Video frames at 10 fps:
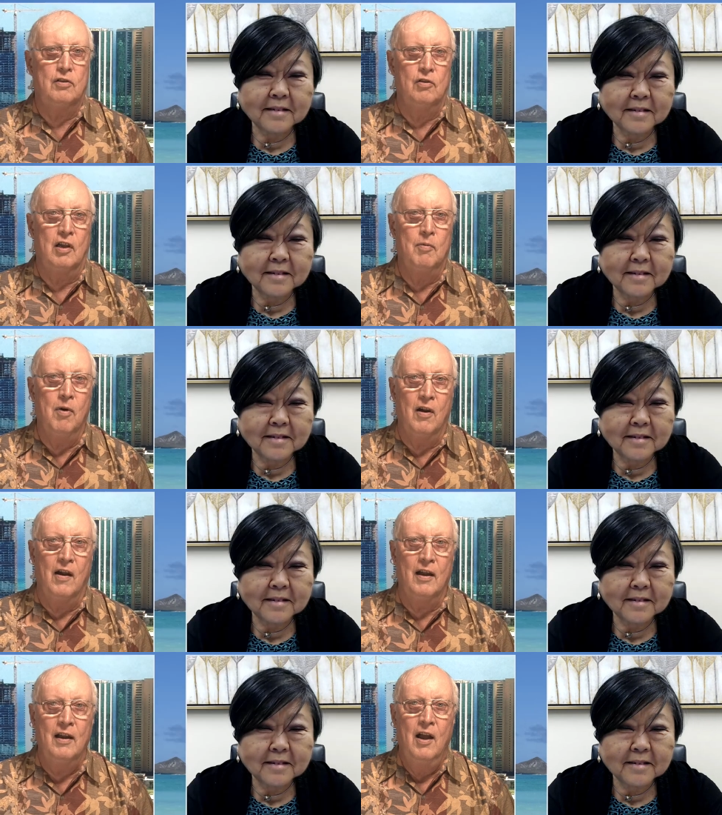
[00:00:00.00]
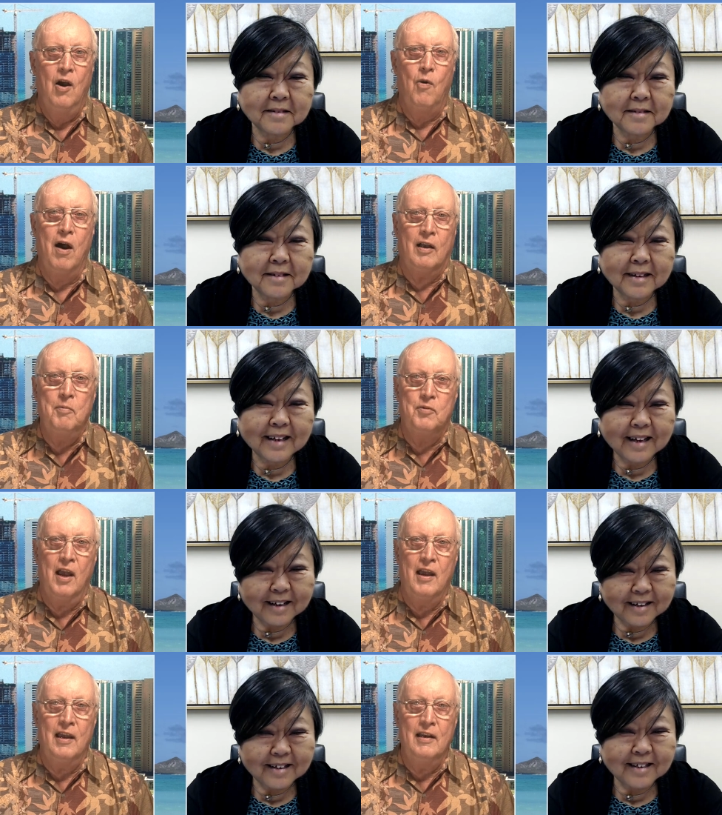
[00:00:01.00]
Speaker 1: Sugimura. Welcome,
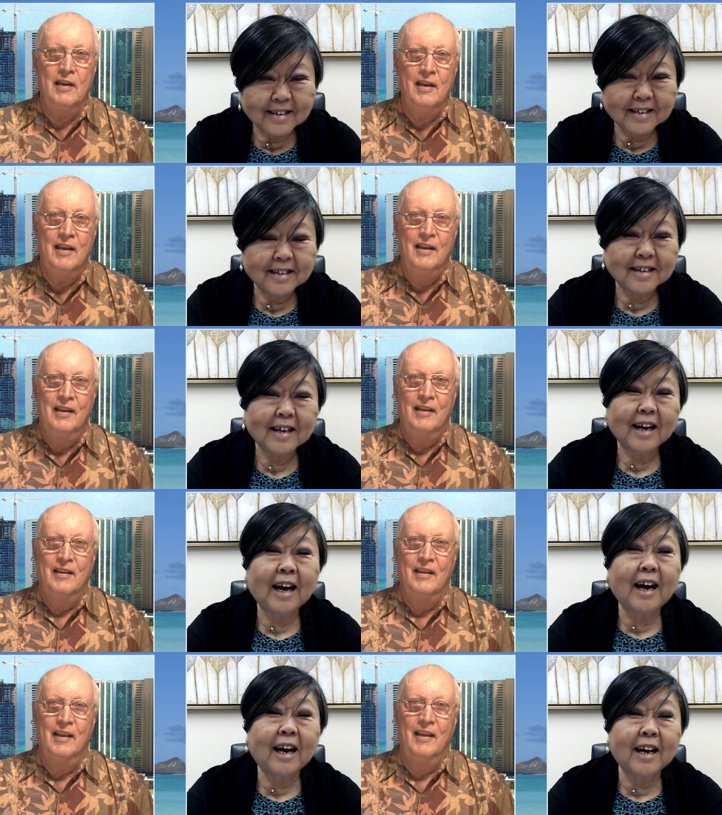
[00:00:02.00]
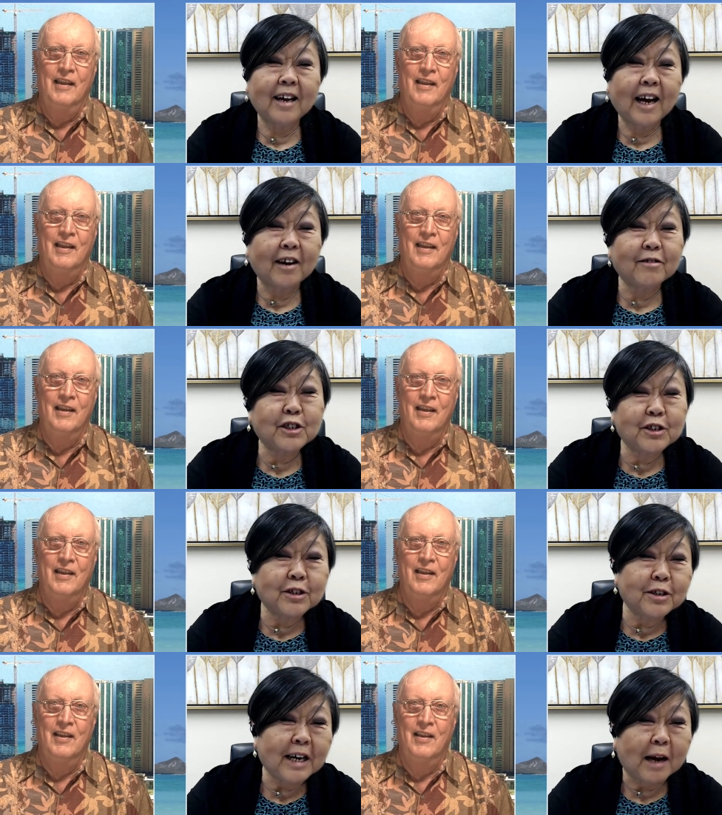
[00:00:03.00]
Jane.
Speaker 2: Hi. Hi,
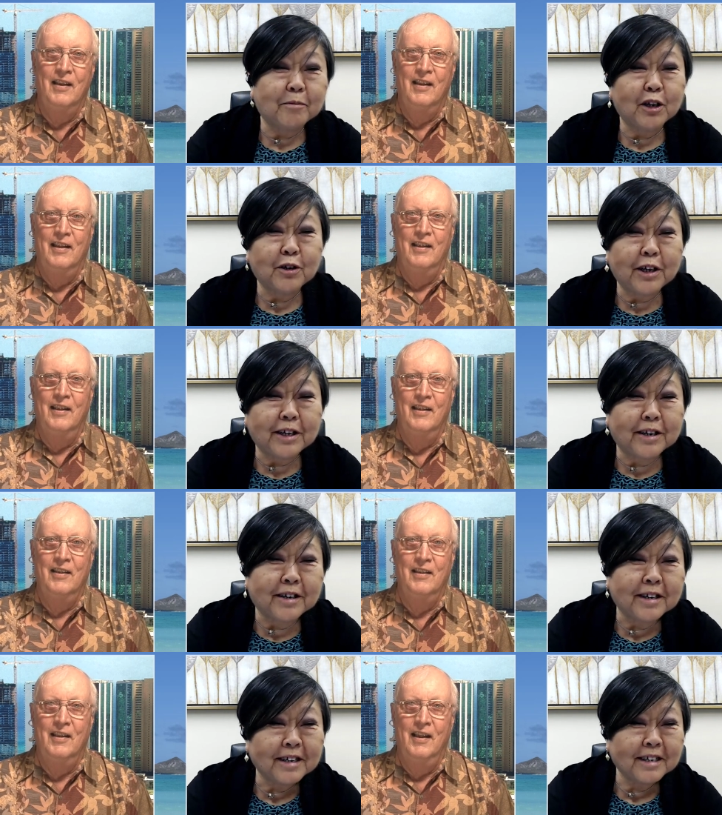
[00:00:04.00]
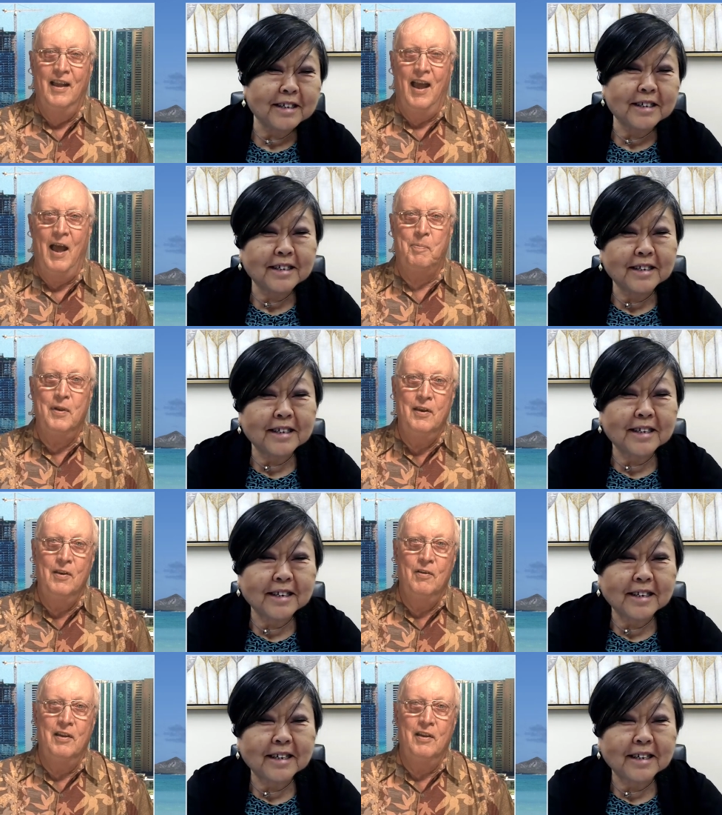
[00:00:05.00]
Richard. Happy New Year.
Speaker 1: Happy New